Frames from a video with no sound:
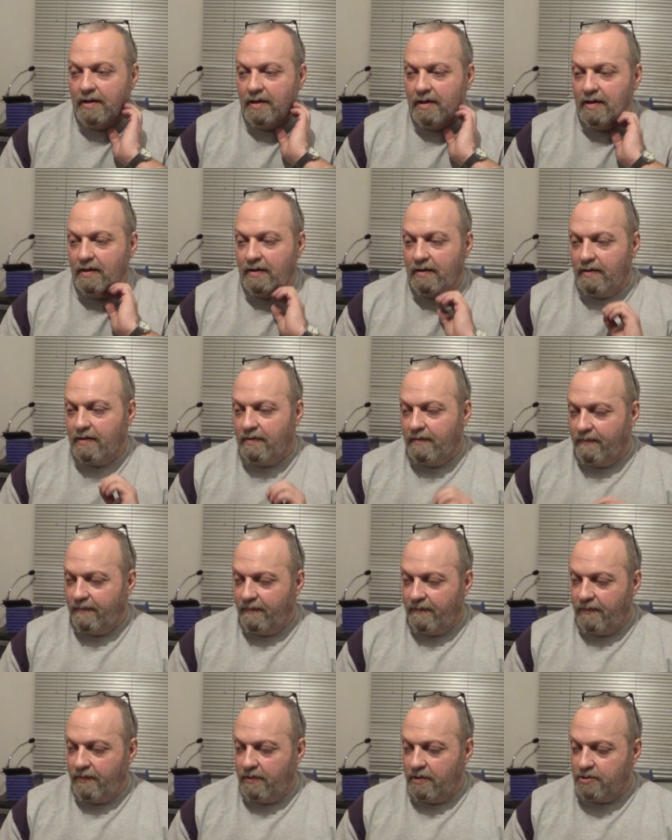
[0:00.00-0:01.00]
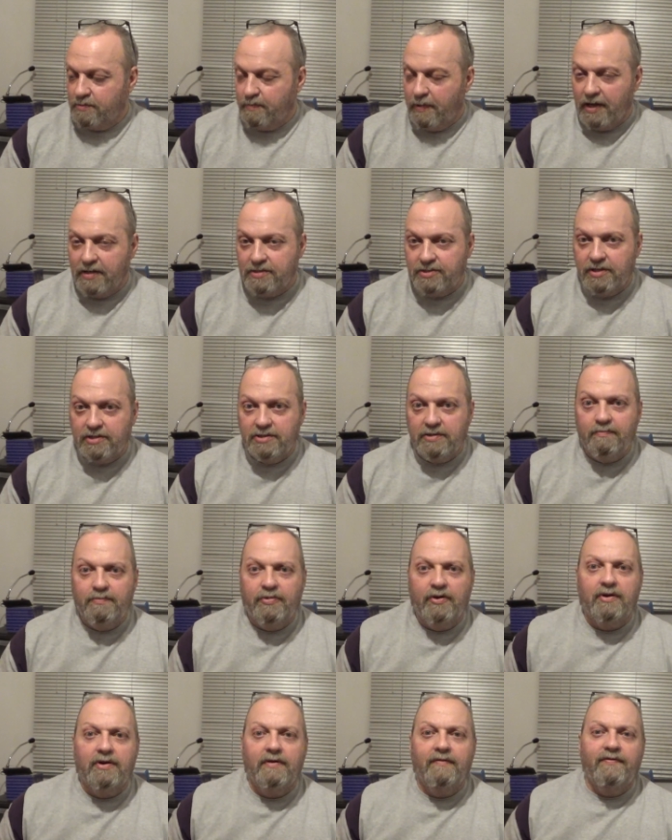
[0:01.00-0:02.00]
through its paces and
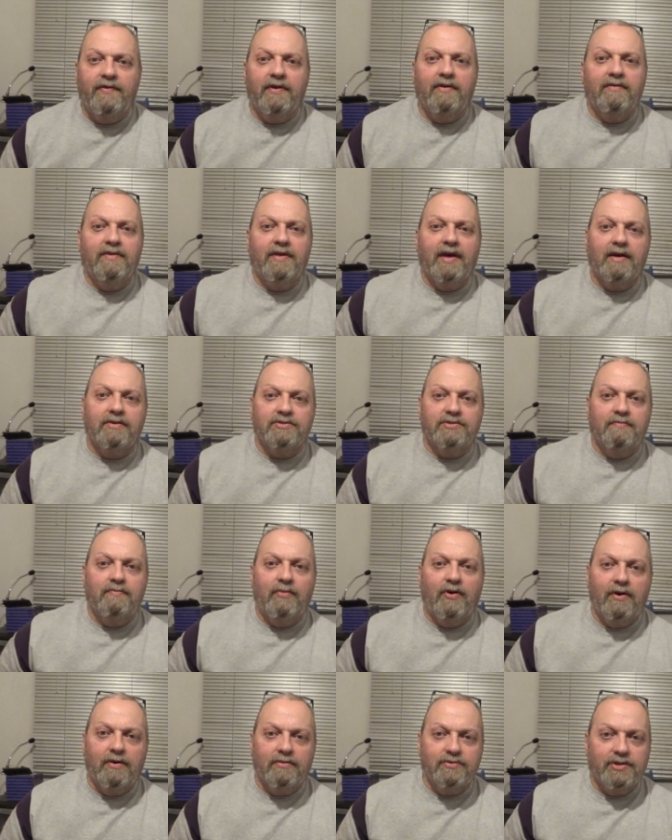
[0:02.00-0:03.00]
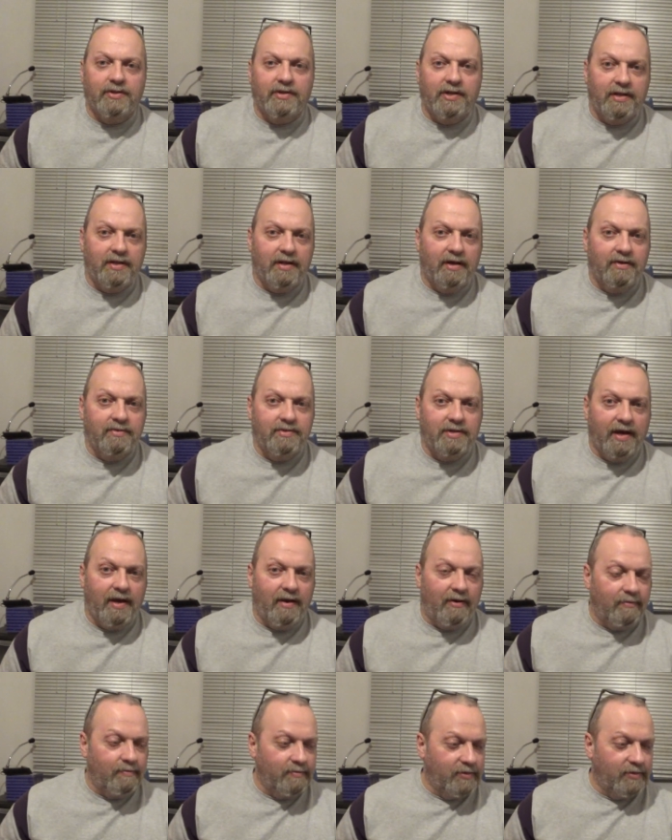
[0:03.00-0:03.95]
putting a few thousand miles on it, no doubt.